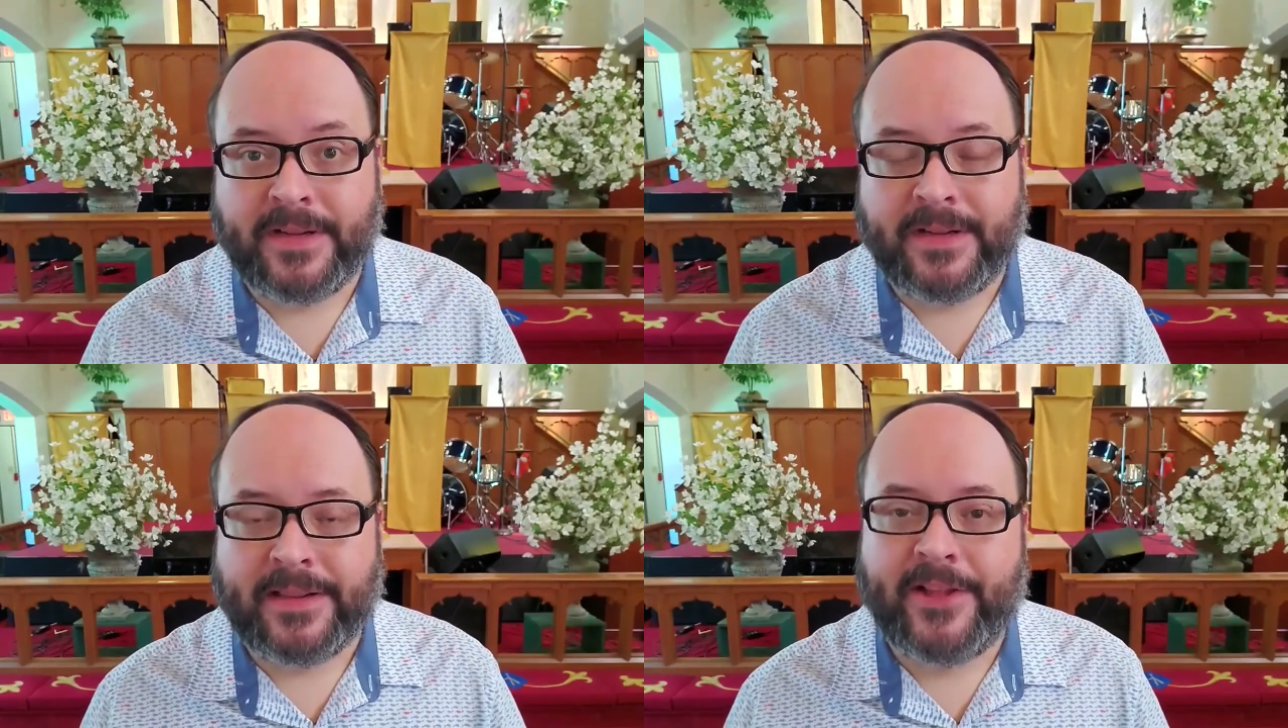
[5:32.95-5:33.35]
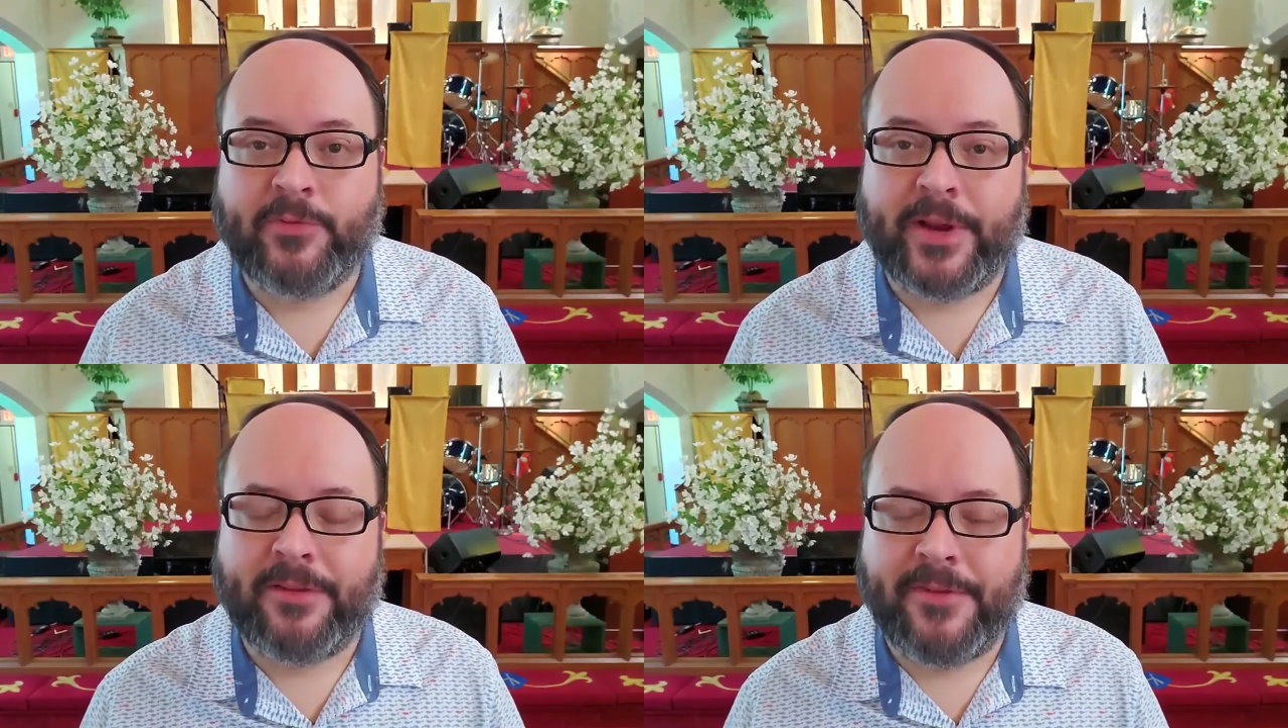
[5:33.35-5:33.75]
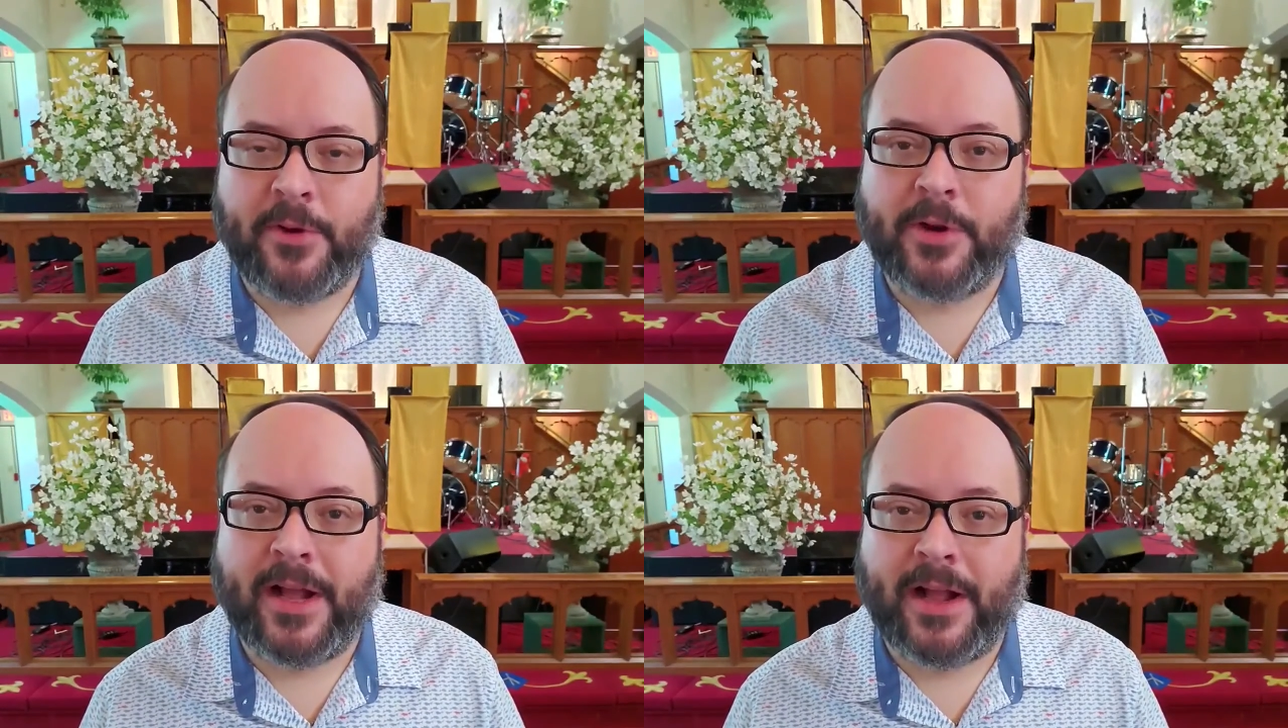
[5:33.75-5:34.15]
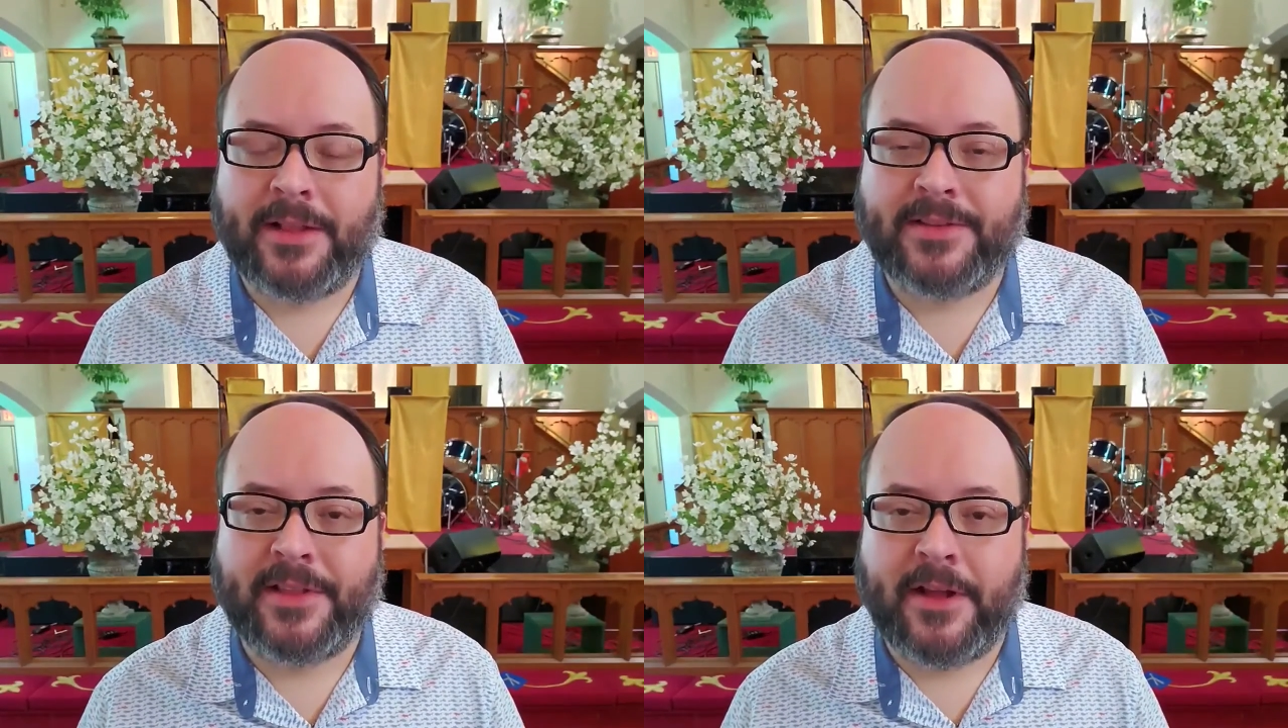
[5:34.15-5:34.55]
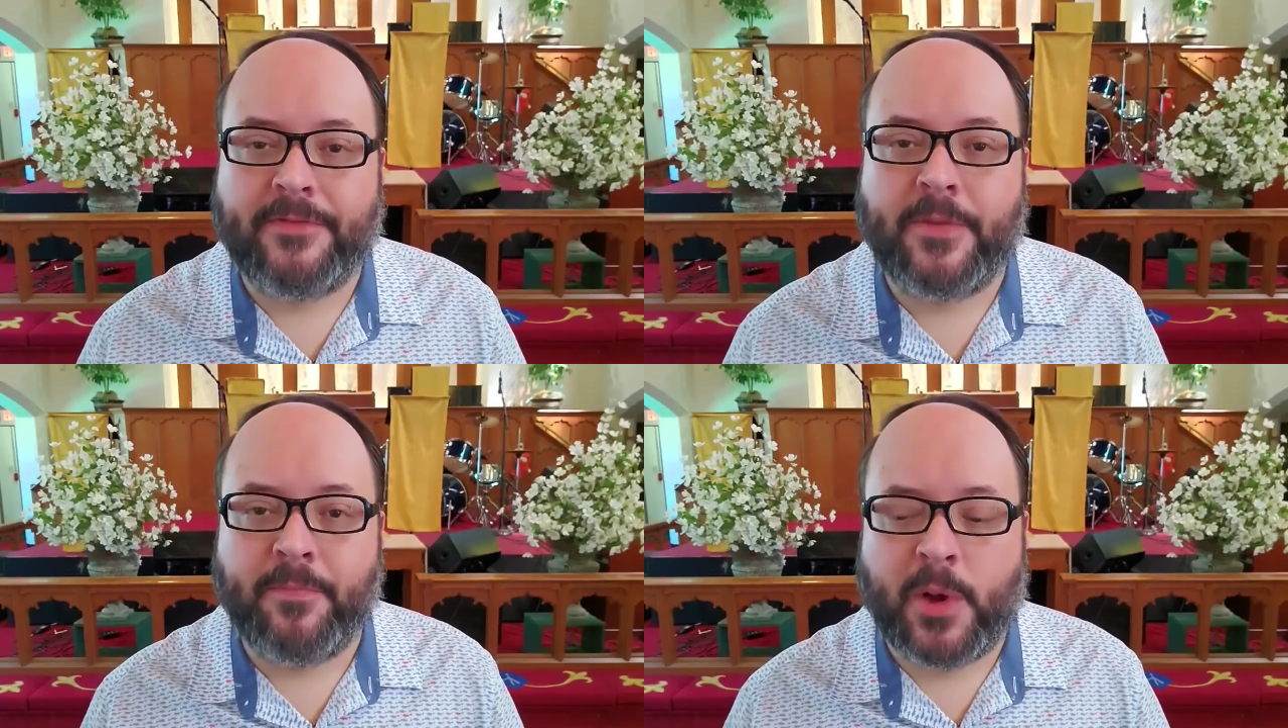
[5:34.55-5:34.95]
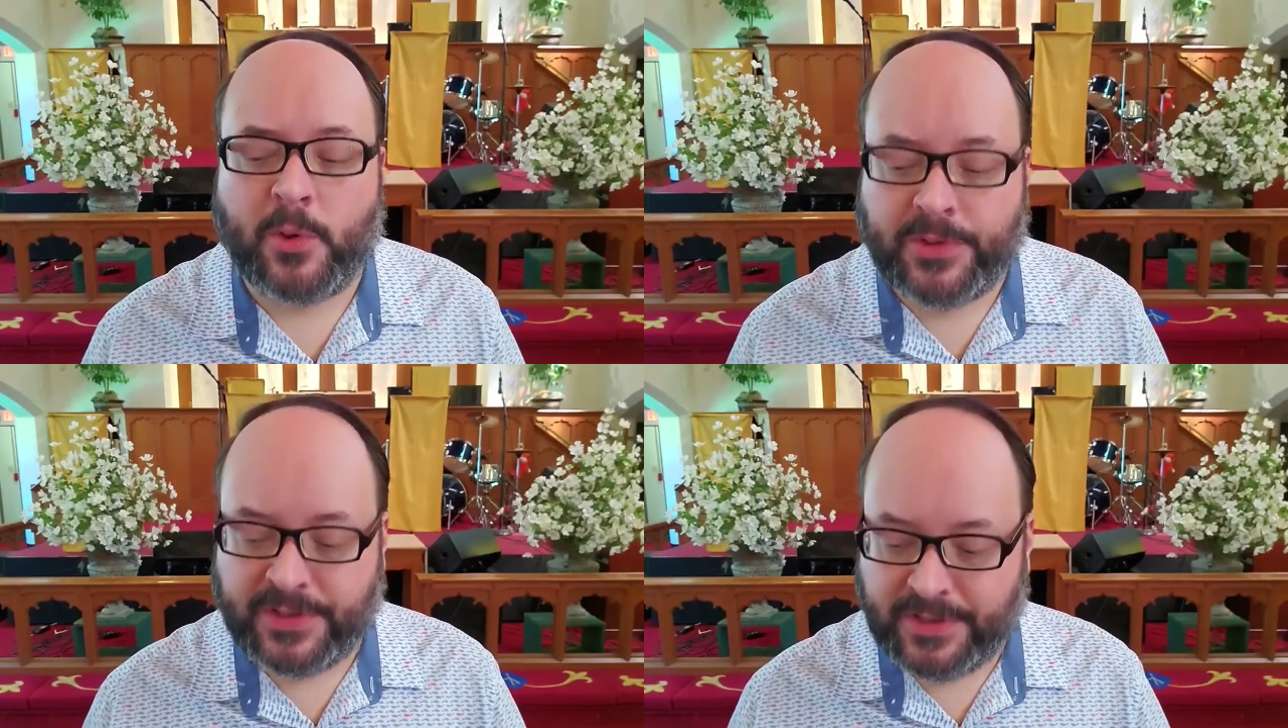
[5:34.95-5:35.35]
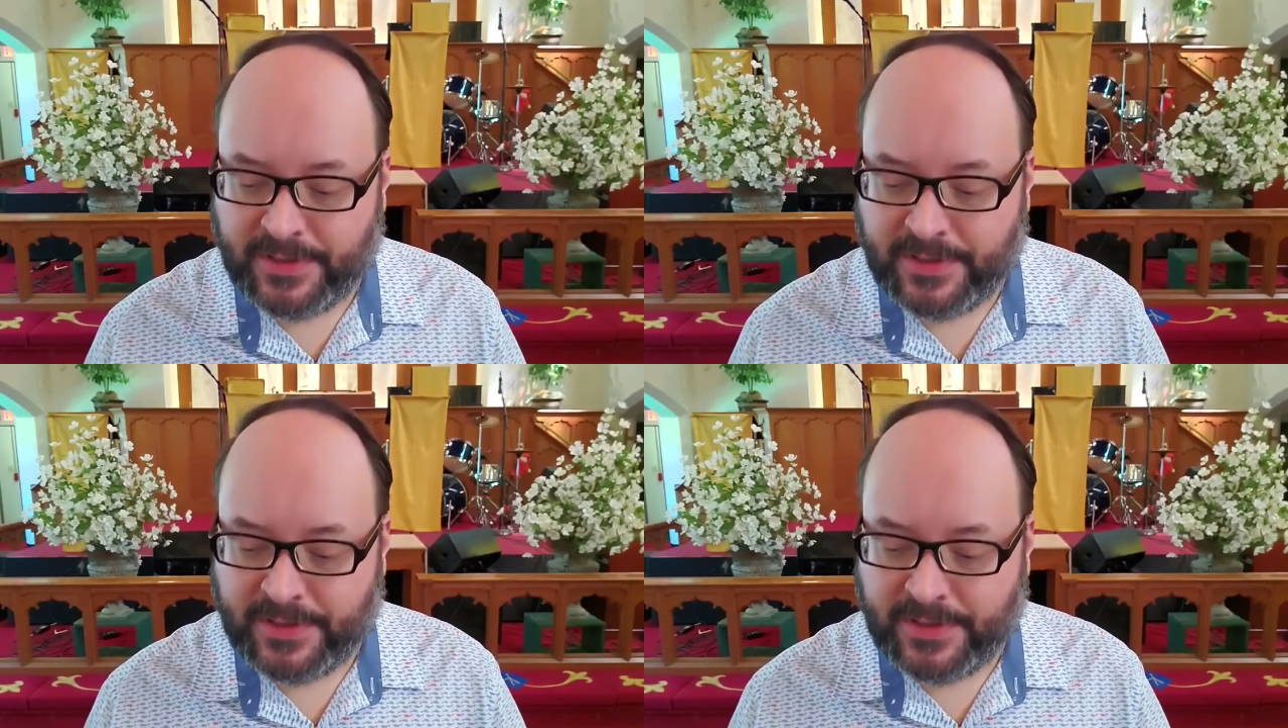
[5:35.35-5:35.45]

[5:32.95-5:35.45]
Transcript: that's when I feel God's love the most.